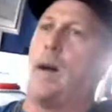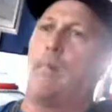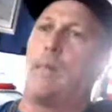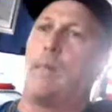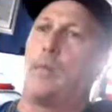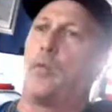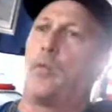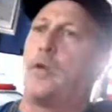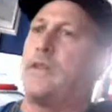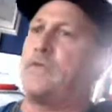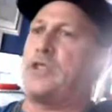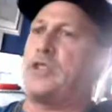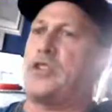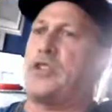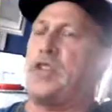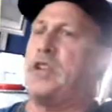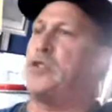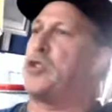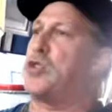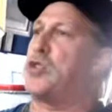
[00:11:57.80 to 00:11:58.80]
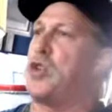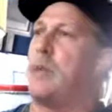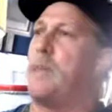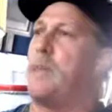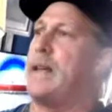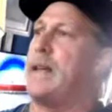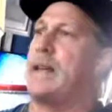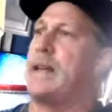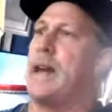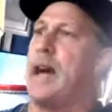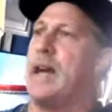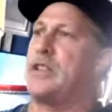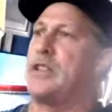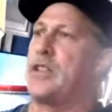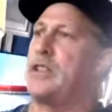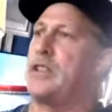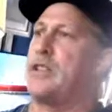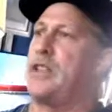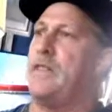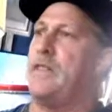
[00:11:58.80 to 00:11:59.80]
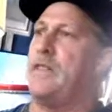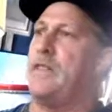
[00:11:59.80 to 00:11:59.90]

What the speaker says: We've seen so many guys on TV